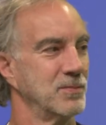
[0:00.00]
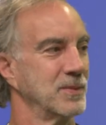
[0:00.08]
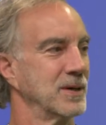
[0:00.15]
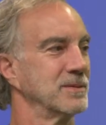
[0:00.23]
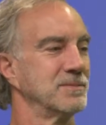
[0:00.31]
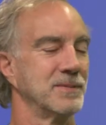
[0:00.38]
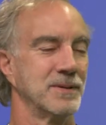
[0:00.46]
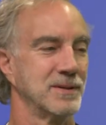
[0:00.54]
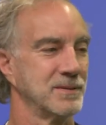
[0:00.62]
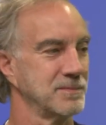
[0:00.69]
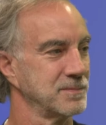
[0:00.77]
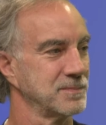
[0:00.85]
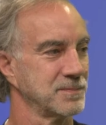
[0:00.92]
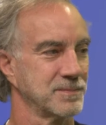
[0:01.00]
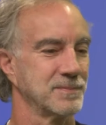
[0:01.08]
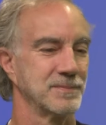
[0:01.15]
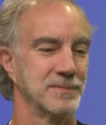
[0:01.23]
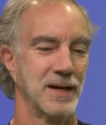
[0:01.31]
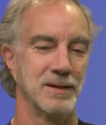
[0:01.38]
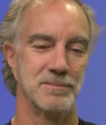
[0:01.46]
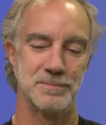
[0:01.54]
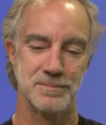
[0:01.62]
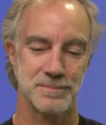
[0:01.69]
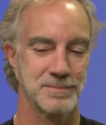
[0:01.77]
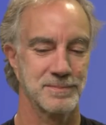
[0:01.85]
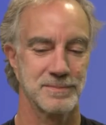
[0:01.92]
The dance. That.
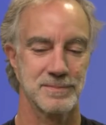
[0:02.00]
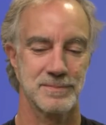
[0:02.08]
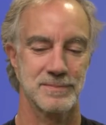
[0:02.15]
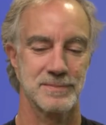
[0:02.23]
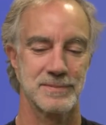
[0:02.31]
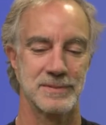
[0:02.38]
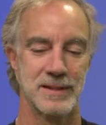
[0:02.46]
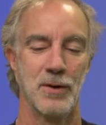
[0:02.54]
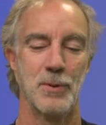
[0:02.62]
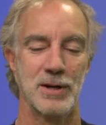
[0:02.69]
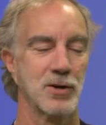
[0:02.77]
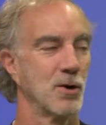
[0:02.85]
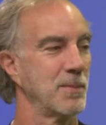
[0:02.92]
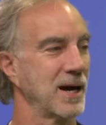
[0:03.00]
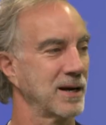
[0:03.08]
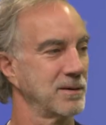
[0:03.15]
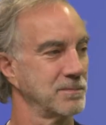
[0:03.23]
The music. Can't wait to go back.